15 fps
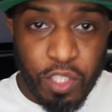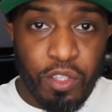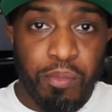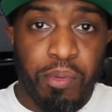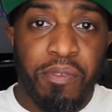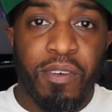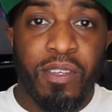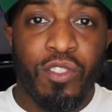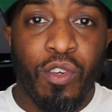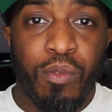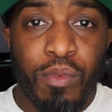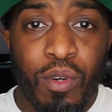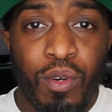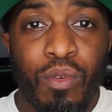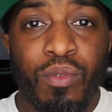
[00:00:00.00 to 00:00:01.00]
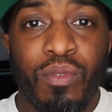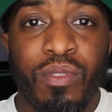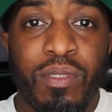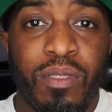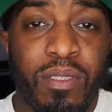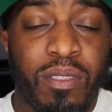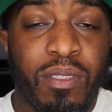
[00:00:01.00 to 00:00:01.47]
you prefer Zoom
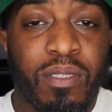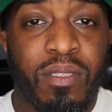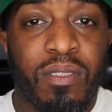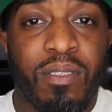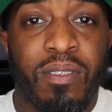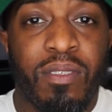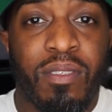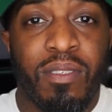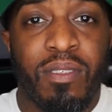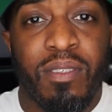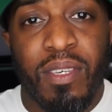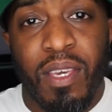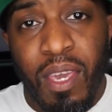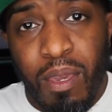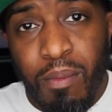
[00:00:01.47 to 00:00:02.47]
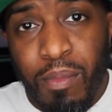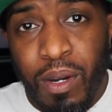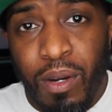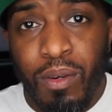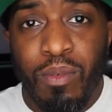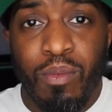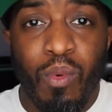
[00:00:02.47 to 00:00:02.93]
calls,
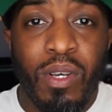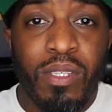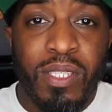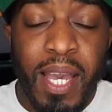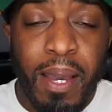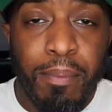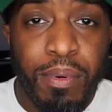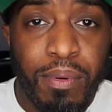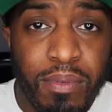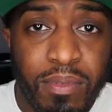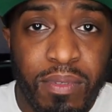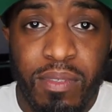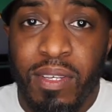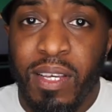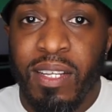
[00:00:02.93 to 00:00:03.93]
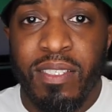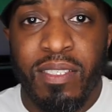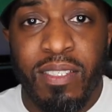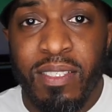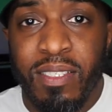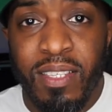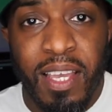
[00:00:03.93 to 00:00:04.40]
email, WhatsApp,
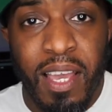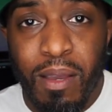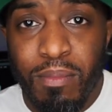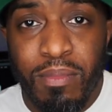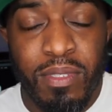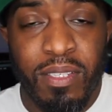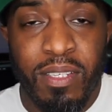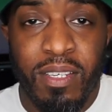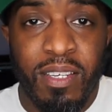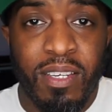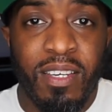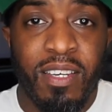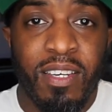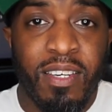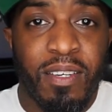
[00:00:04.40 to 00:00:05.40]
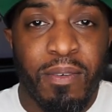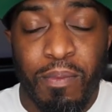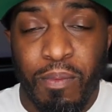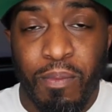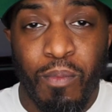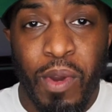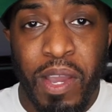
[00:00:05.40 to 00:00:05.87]
Insta, DMs,
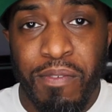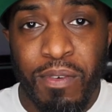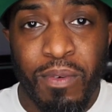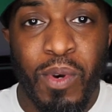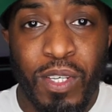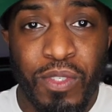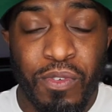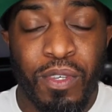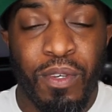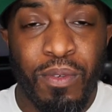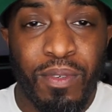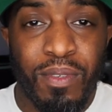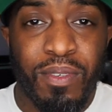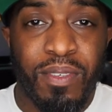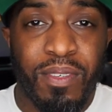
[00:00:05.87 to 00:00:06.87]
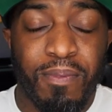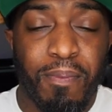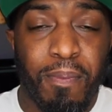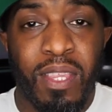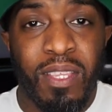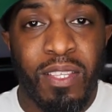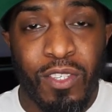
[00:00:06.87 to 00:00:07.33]
whatever works for you?
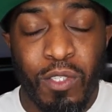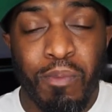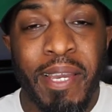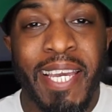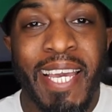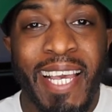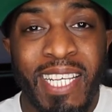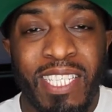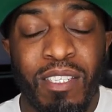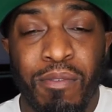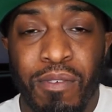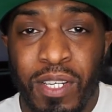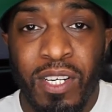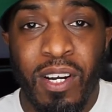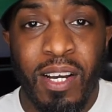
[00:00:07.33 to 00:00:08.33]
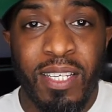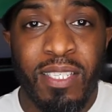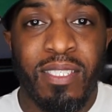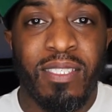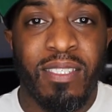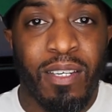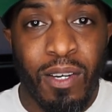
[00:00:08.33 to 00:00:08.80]
Just make it easy for the
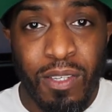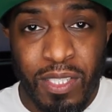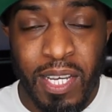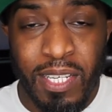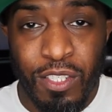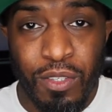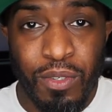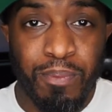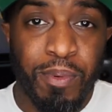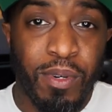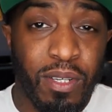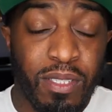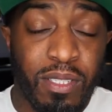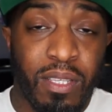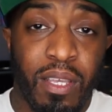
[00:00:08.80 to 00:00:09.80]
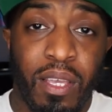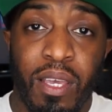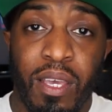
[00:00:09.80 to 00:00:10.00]
artist to contact you, because